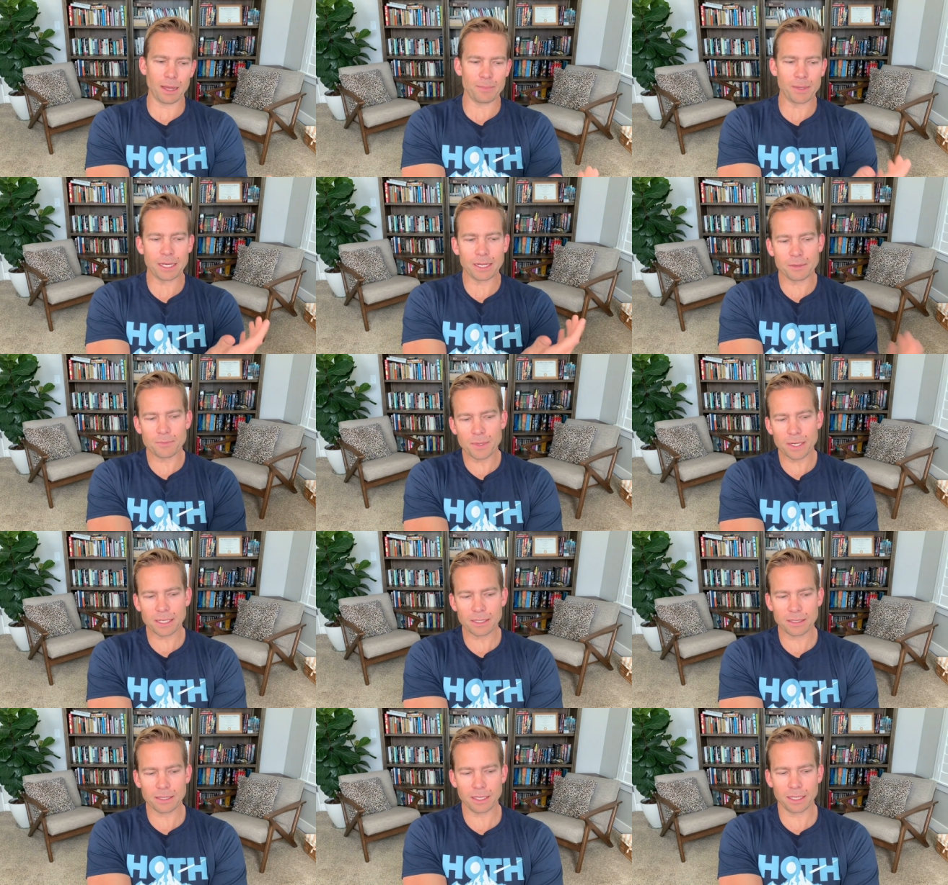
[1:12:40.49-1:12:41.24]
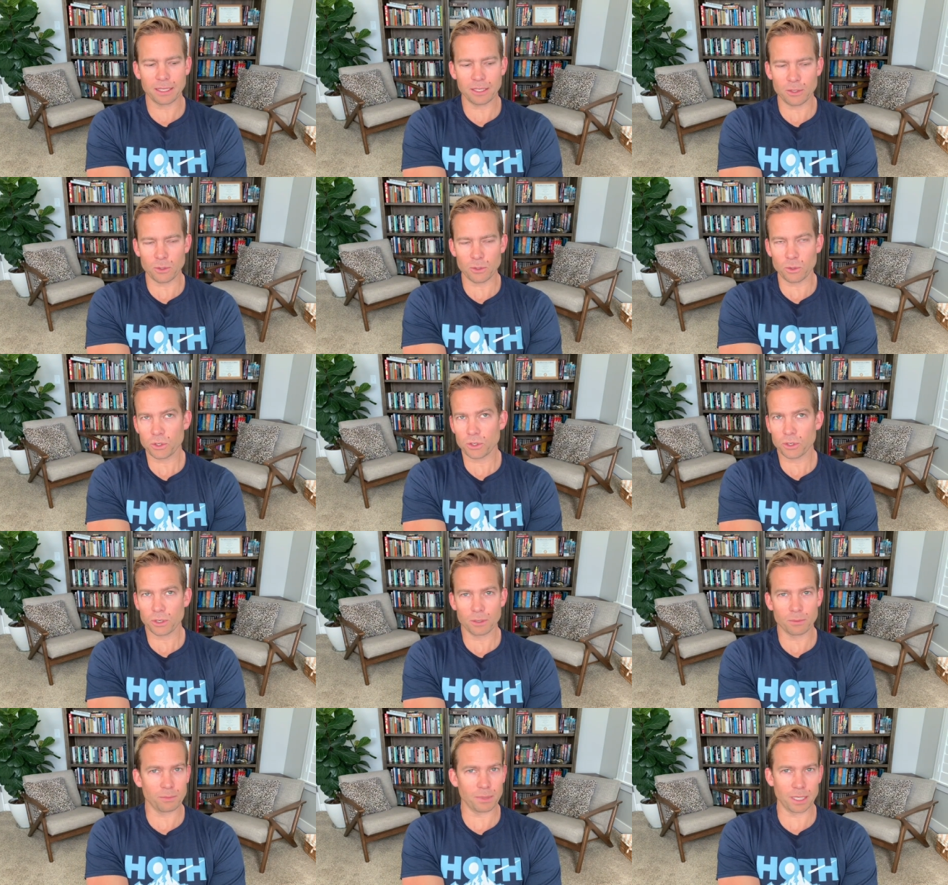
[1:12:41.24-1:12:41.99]
I mean, admittedly, you
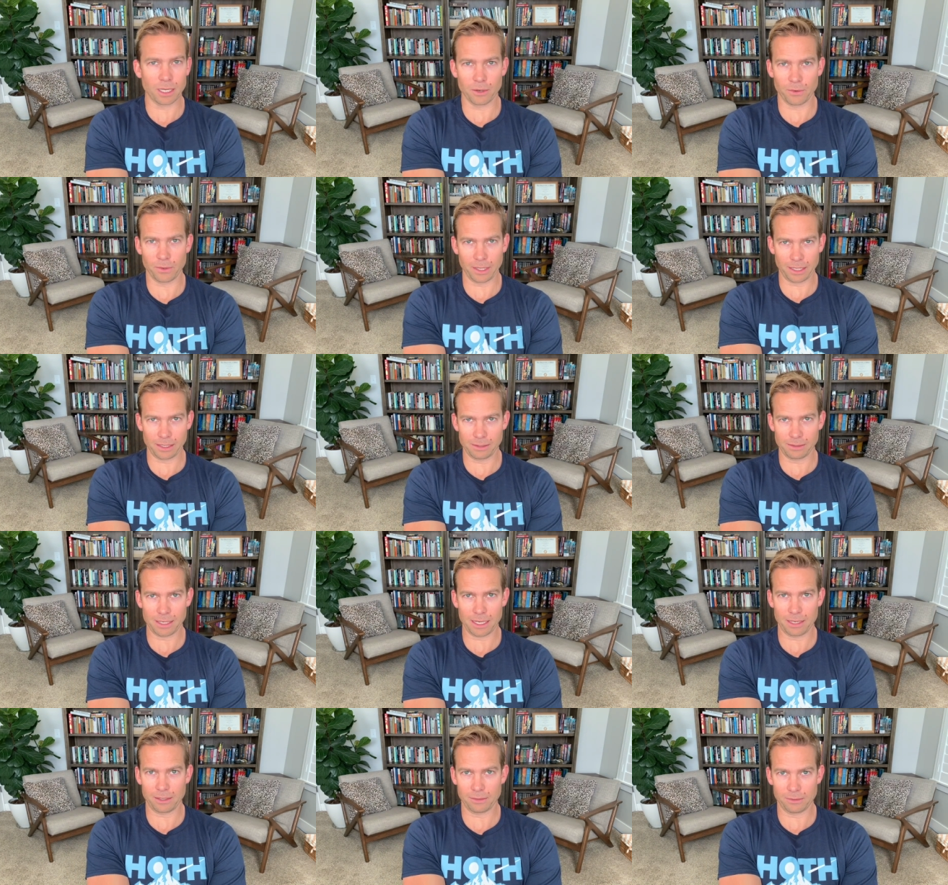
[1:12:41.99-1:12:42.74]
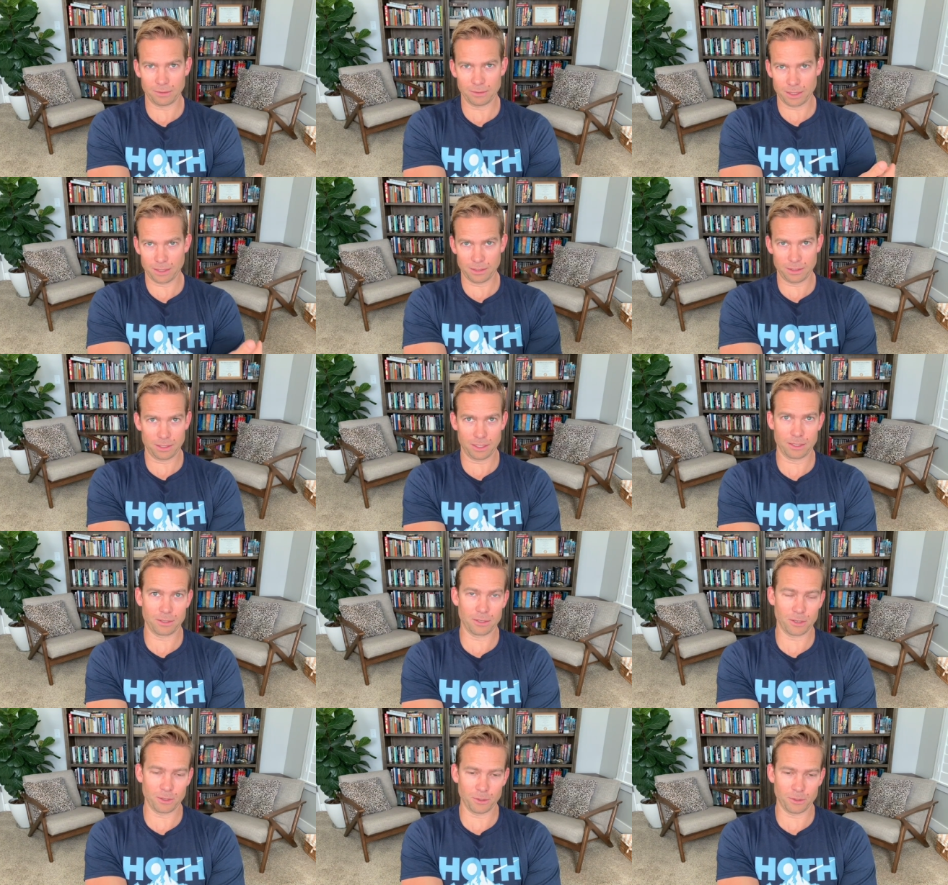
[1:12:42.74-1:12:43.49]
shouldn't be going down to
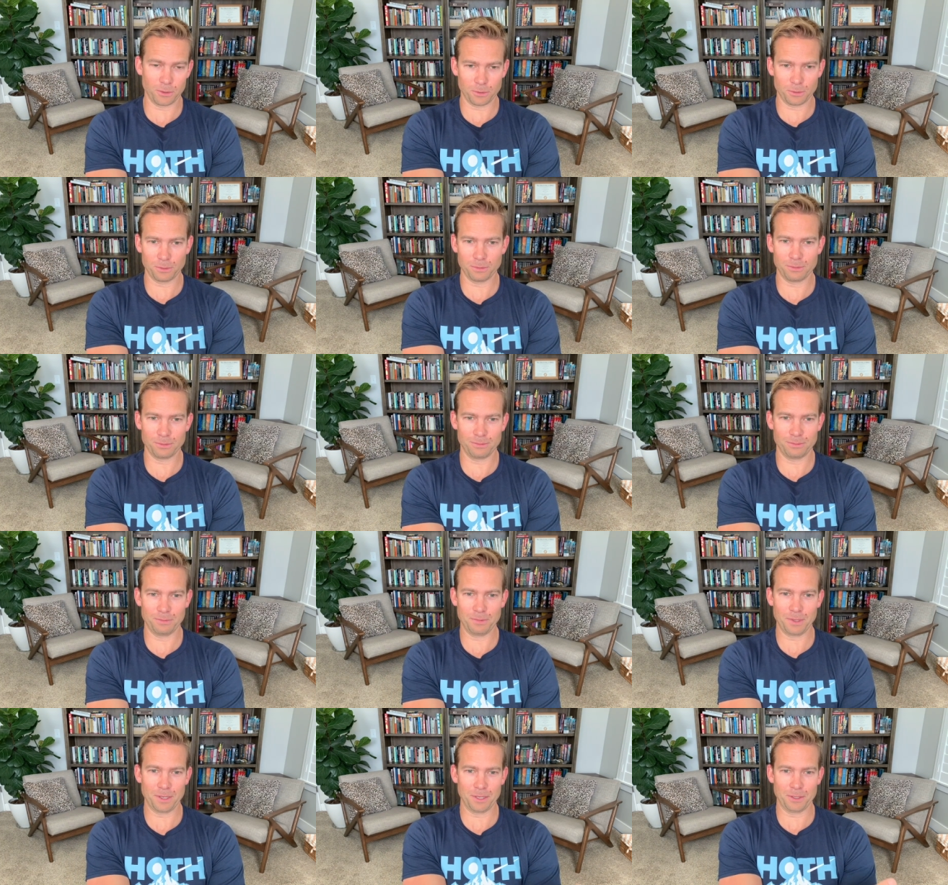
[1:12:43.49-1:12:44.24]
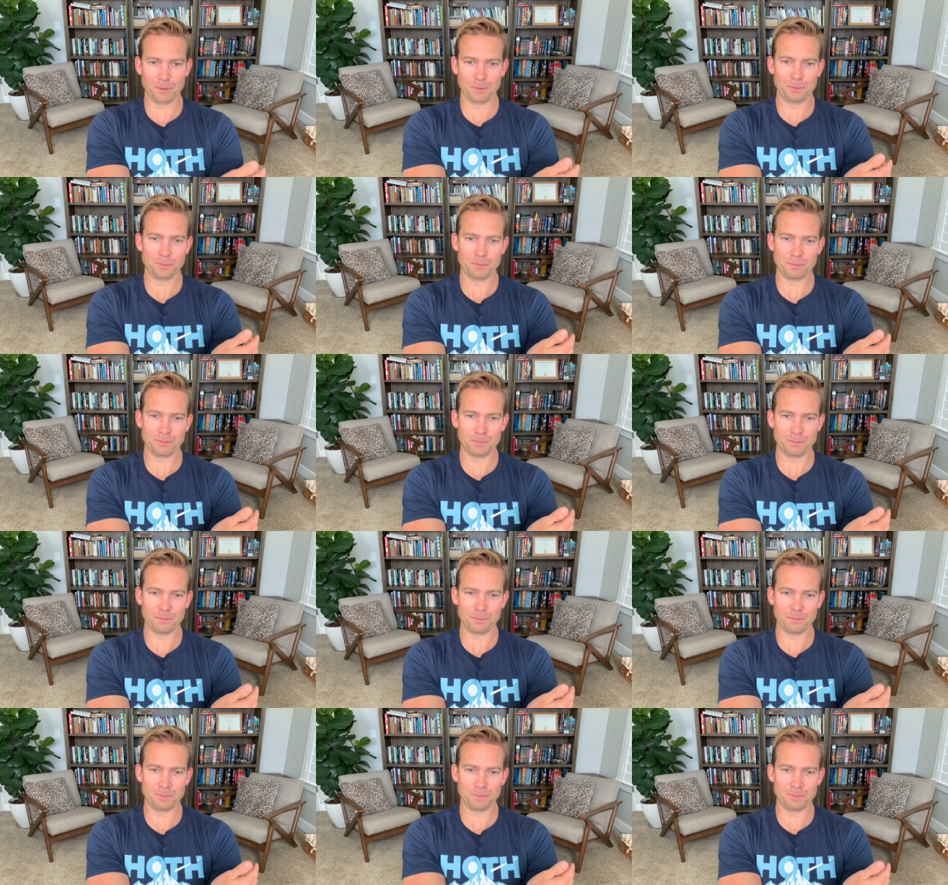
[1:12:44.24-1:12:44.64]
0, you know,